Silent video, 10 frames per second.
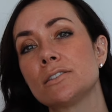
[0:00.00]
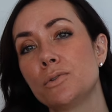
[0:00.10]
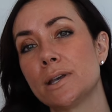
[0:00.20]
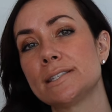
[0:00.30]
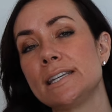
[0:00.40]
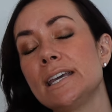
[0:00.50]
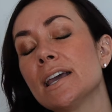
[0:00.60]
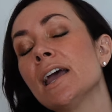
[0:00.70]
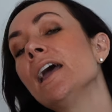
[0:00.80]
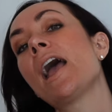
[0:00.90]

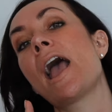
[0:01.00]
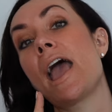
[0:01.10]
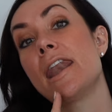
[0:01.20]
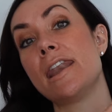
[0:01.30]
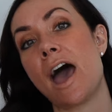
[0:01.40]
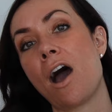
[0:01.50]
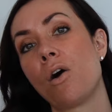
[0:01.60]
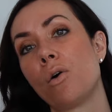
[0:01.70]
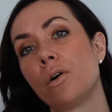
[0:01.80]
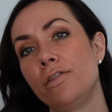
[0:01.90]
USD, and
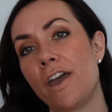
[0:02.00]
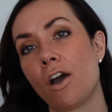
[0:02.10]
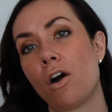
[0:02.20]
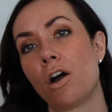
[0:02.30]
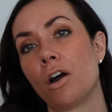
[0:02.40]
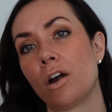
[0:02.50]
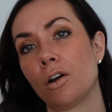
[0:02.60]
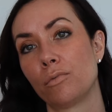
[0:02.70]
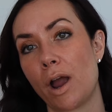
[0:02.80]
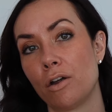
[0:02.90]
now they are
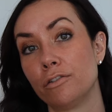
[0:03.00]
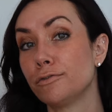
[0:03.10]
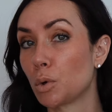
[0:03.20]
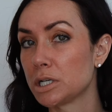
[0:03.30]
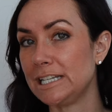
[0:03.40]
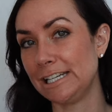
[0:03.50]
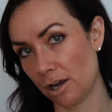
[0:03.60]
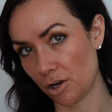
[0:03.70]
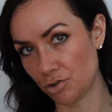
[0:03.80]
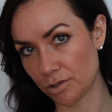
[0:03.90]
around $1,400
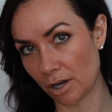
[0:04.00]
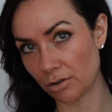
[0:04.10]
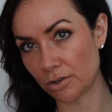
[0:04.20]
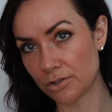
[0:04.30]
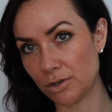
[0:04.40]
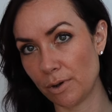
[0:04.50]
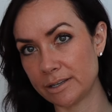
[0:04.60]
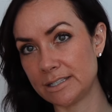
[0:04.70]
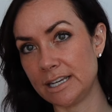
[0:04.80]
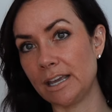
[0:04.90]

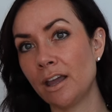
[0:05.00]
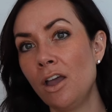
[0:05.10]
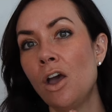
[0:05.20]
USD.